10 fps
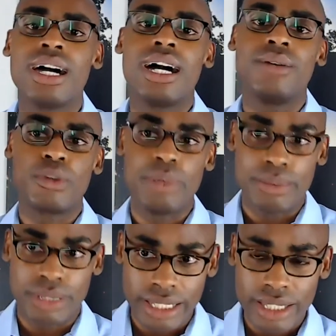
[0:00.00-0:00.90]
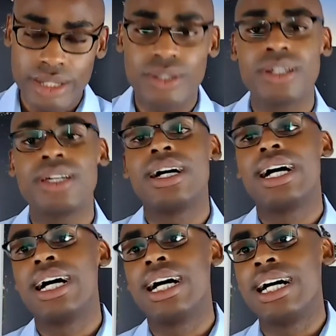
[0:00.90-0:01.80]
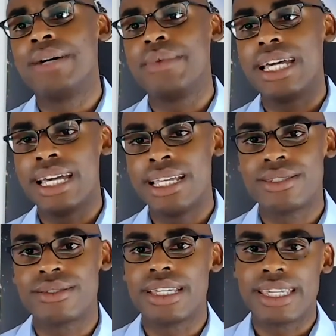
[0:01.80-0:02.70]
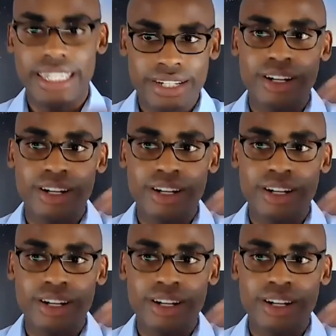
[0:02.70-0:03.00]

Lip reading: for people like you. And like, here are